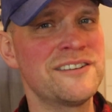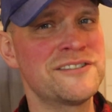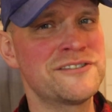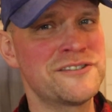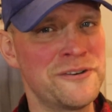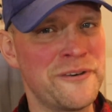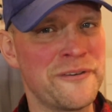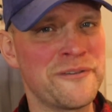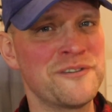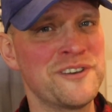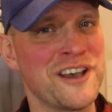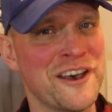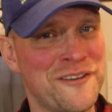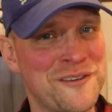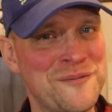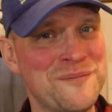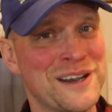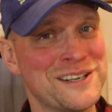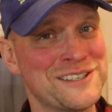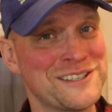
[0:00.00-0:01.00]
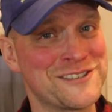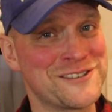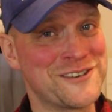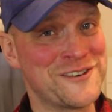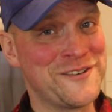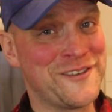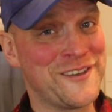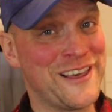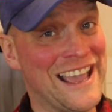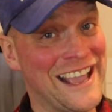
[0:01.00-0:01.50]
the truth and nothing but the
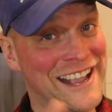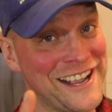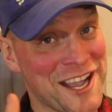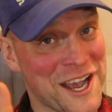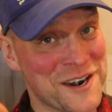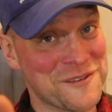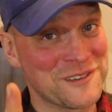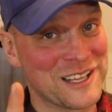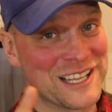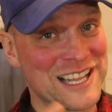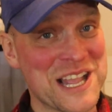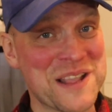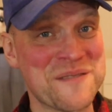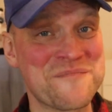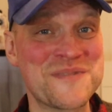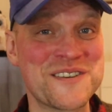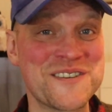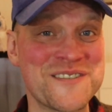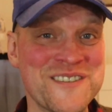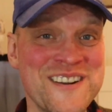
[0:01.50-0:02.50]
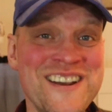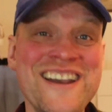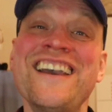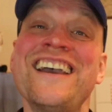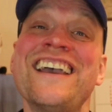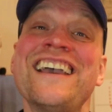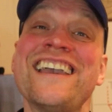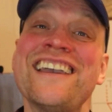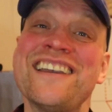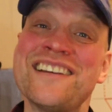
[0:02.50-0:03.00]
truth, and God will help you,
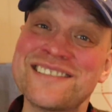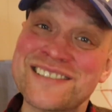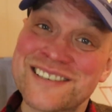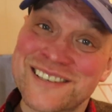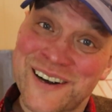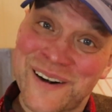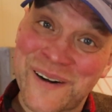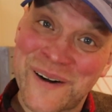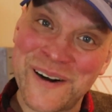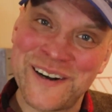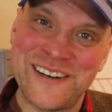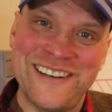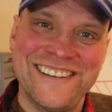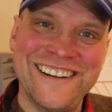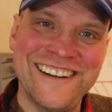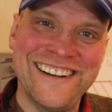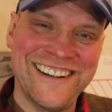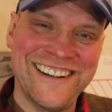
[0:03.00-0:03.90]
it's court.